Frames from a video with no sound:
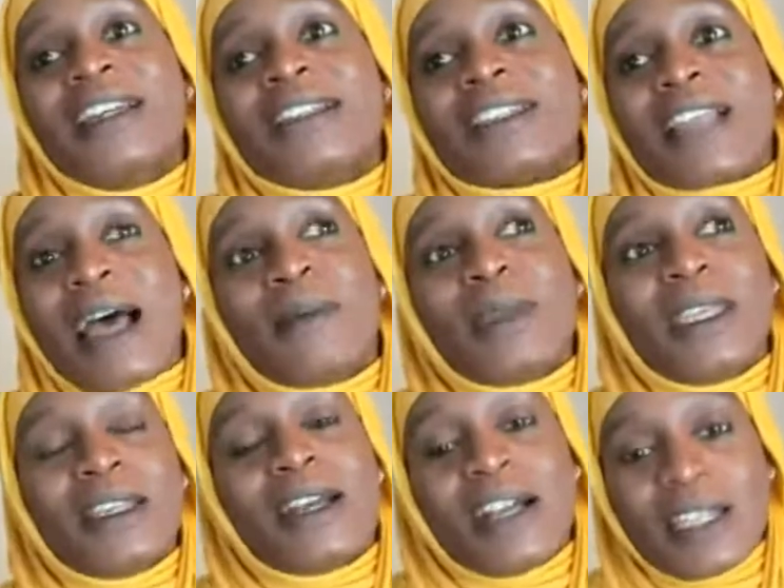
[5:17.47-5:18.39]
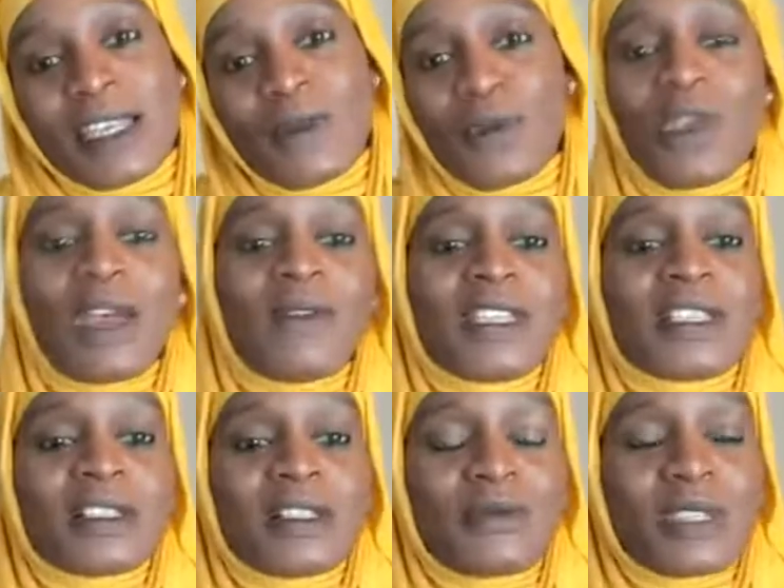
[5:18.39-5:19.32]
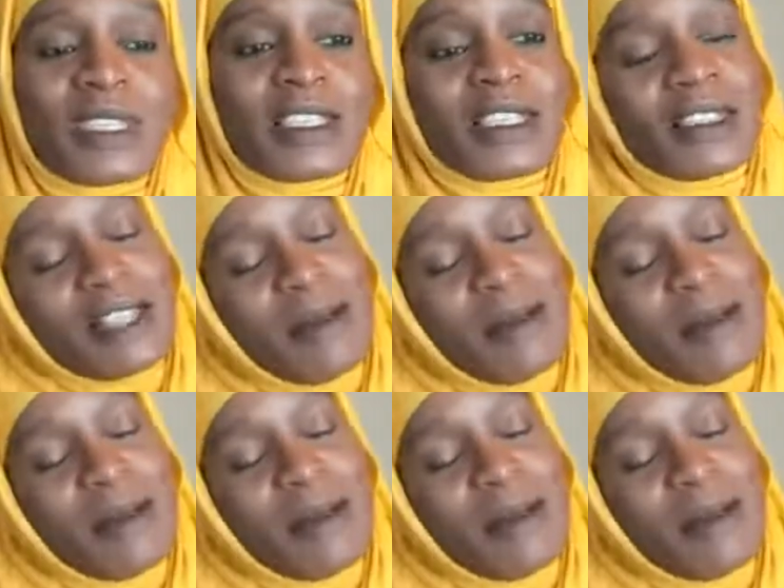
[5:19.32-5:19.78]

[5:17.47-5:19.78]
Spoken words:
stop eating honey if you have insulin resistance,